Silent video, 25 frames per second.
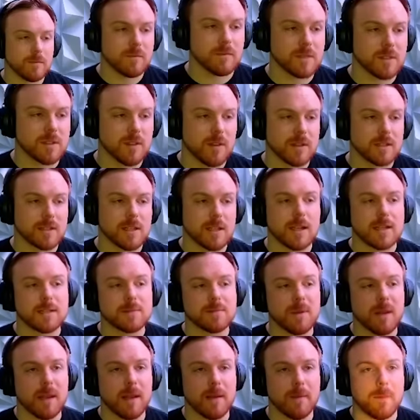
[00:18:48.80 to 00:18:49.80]
So that's a nice
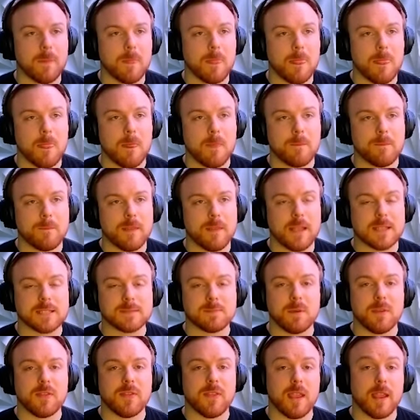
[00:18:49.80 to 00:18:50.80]
play.
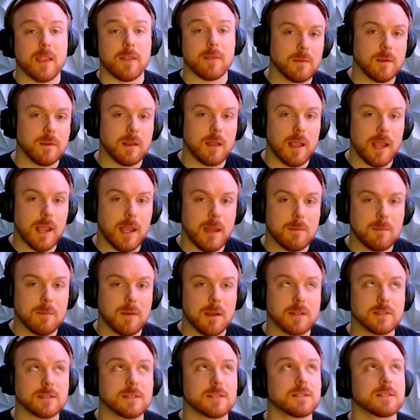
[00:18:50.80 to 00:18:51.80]
That's month eight eight
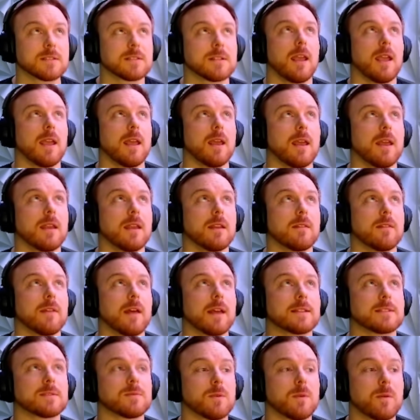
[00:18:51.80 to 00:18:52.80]
months. And
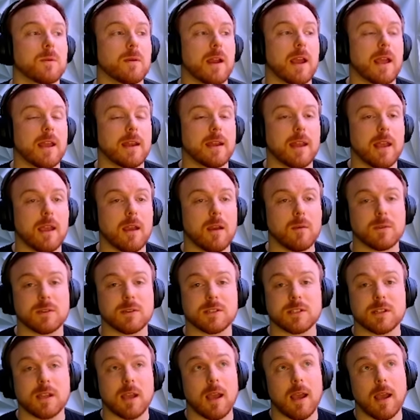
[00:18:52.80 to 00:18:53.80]
that's where we're at now,
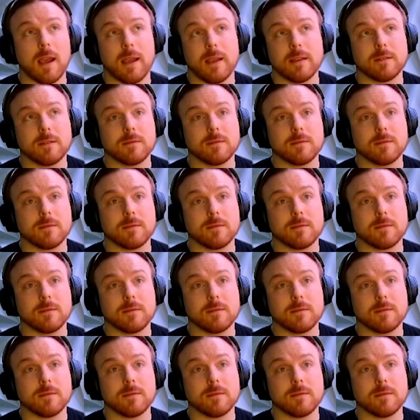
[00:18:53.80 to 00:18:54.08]
which I